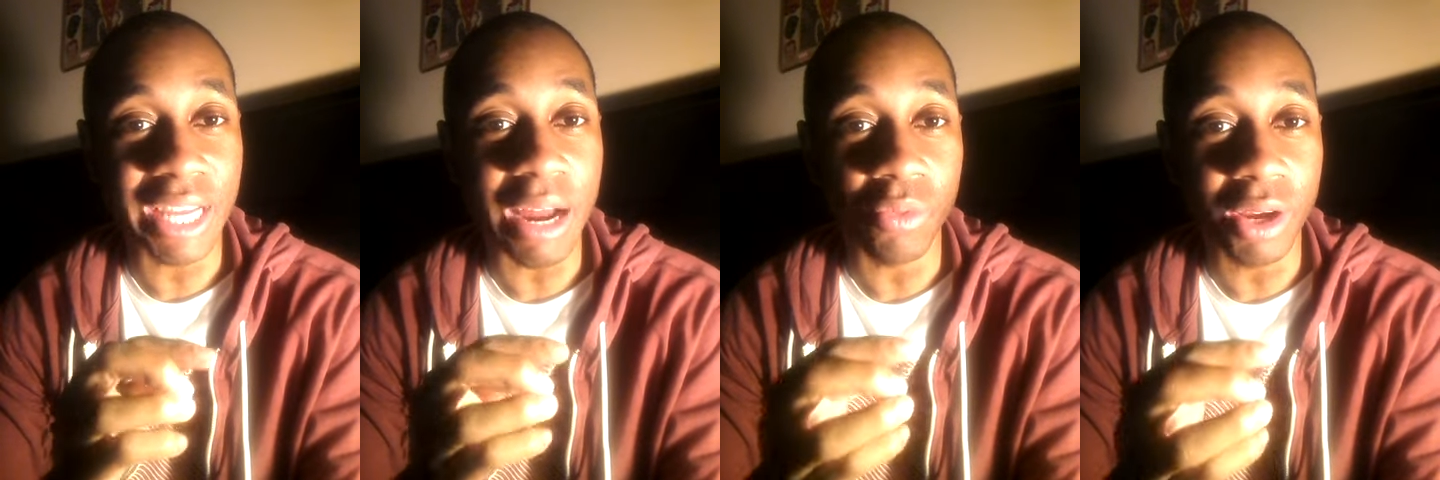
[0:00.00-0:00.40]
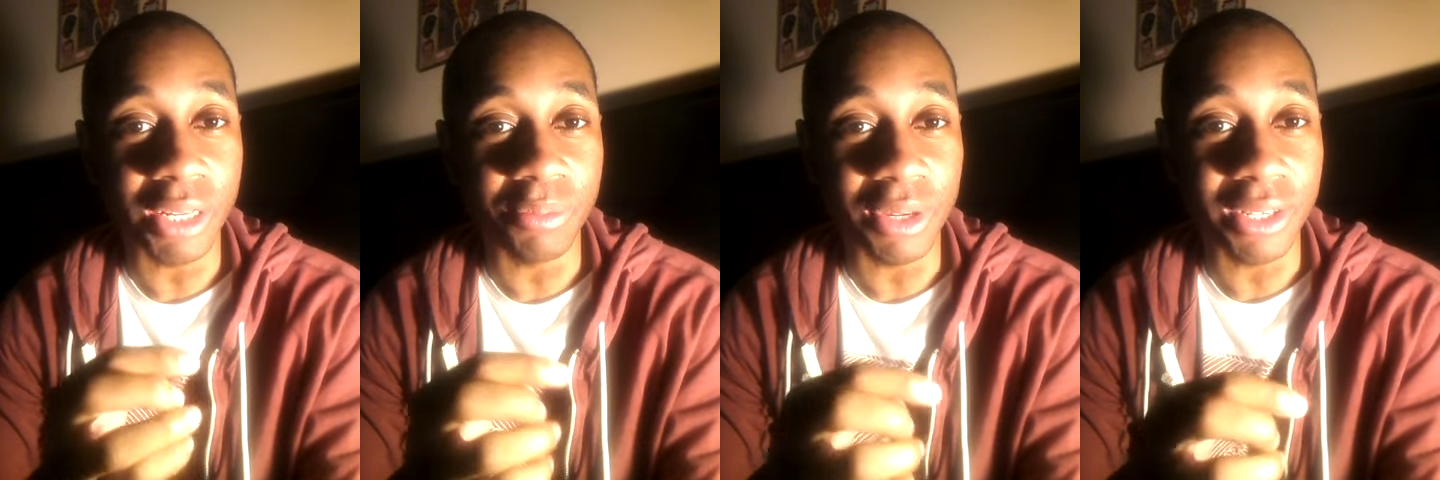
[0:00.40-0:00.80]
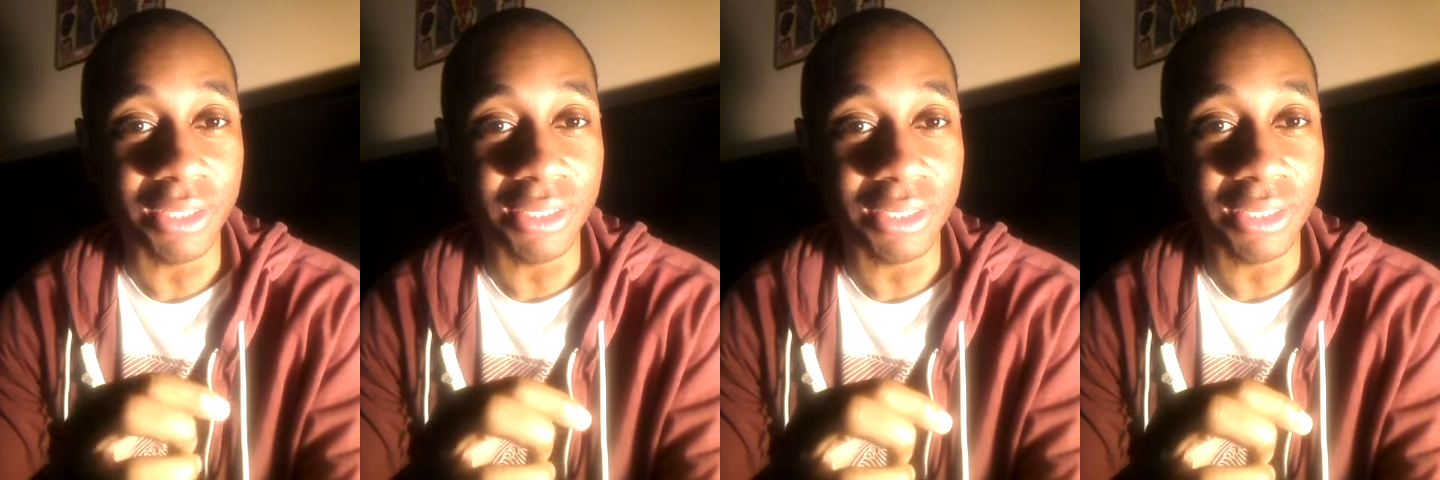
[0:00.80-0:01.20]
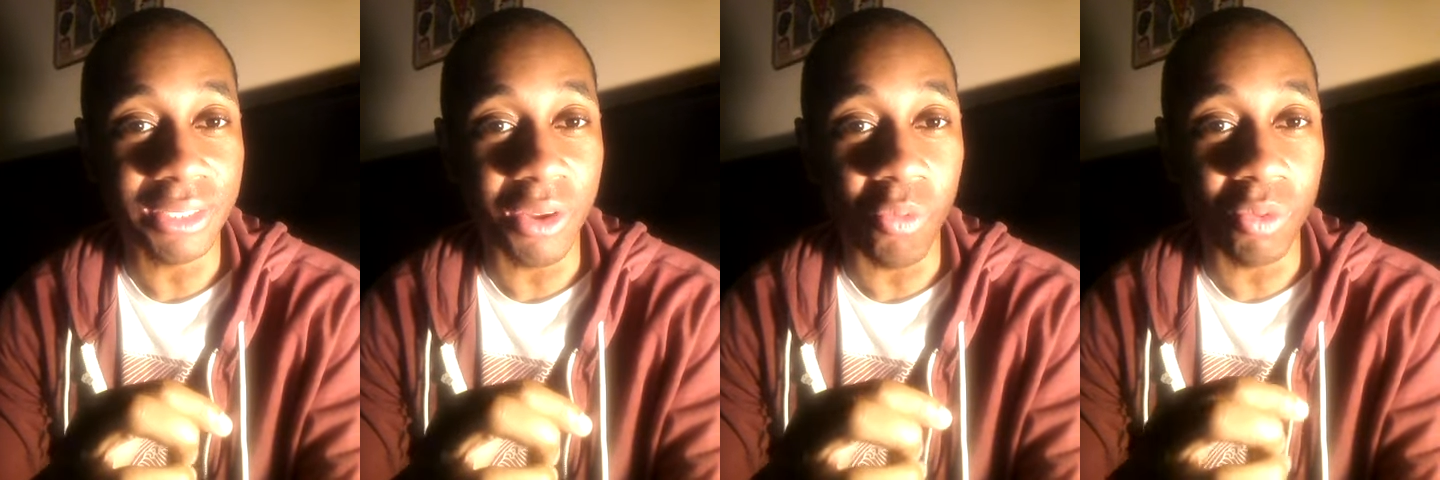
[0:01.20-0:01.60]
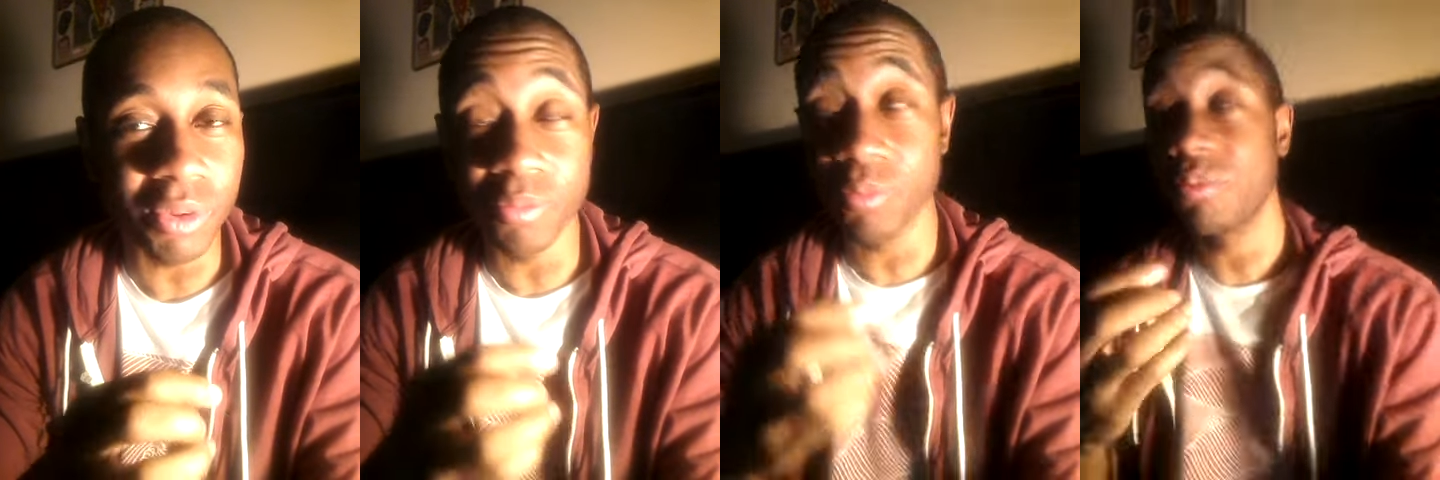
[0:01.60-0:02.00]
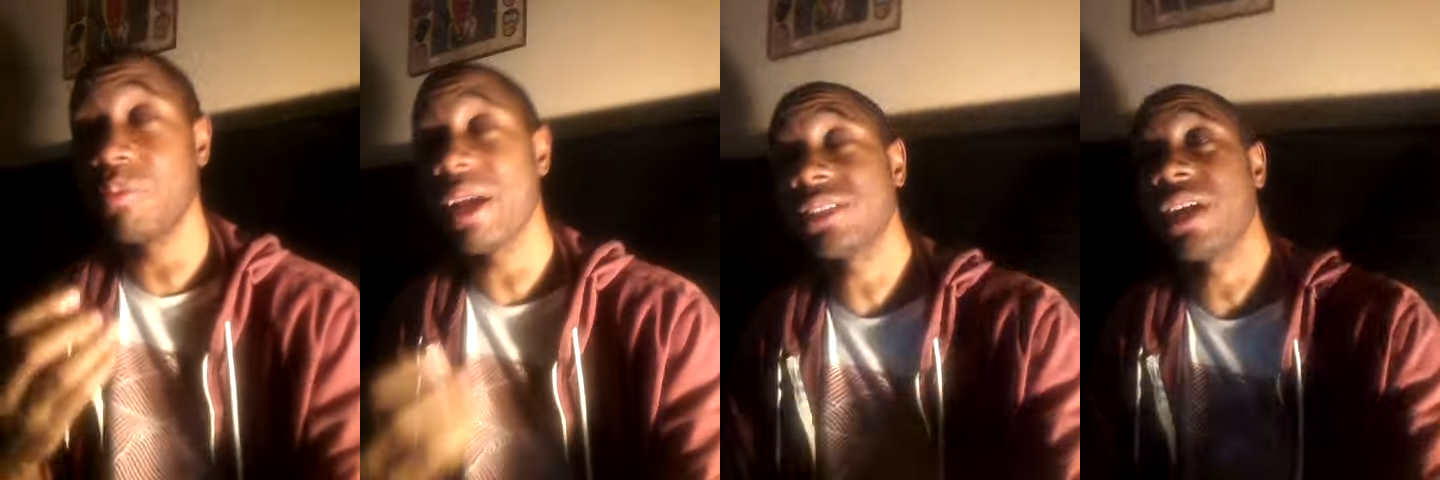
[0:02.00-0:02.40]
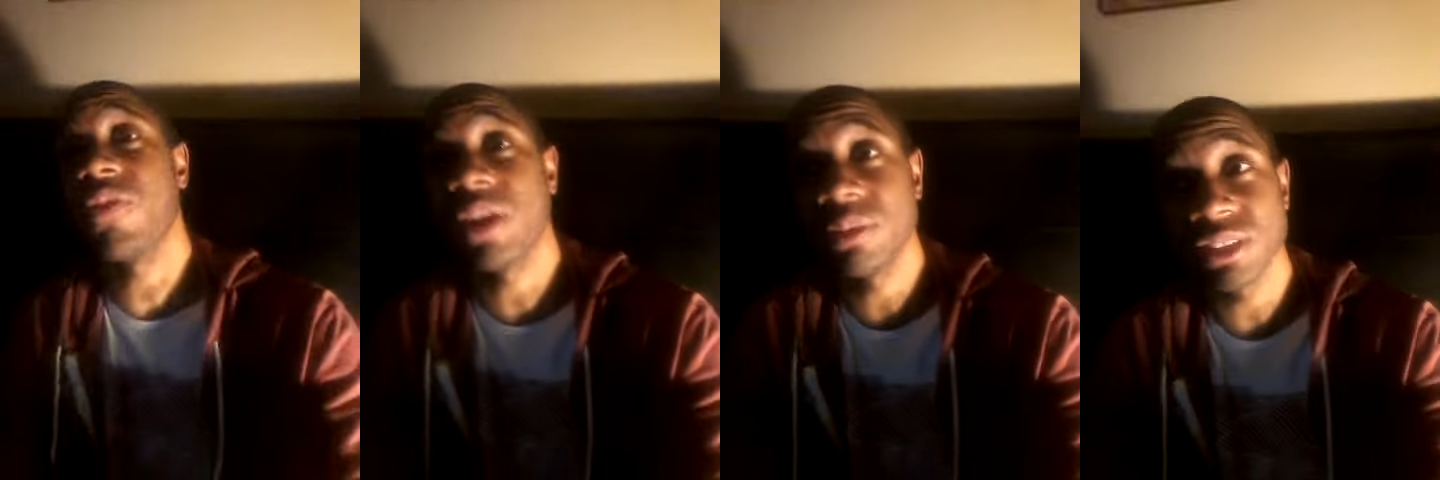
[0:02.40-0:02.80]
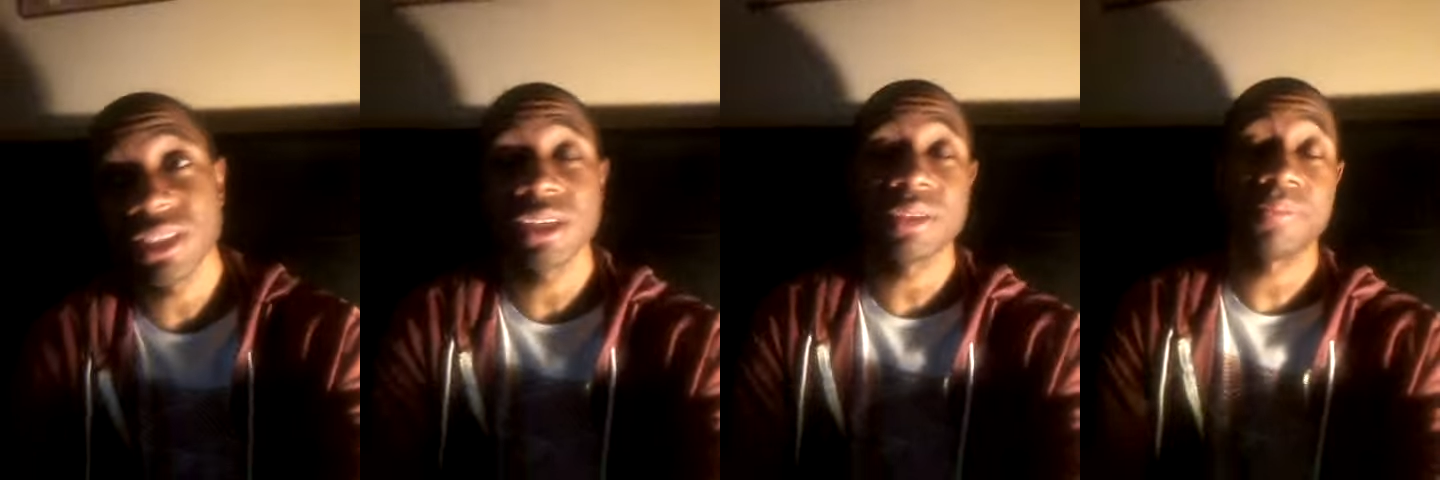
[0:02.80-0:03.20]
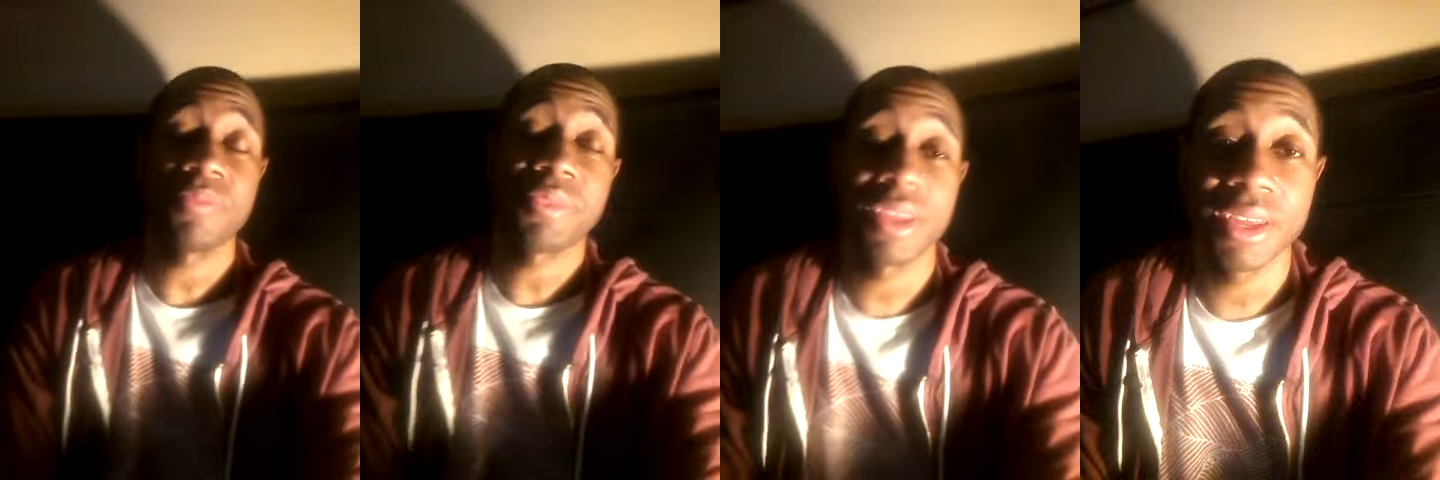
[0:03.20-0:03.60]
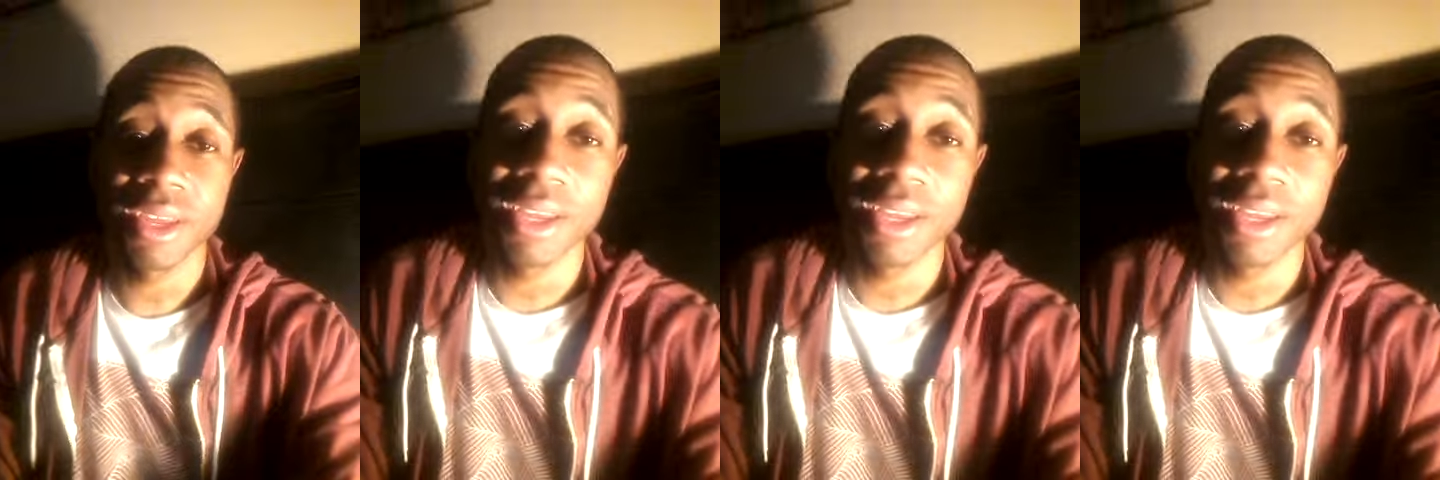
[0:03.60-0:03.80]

which is ironic because the based off what I'm seeing,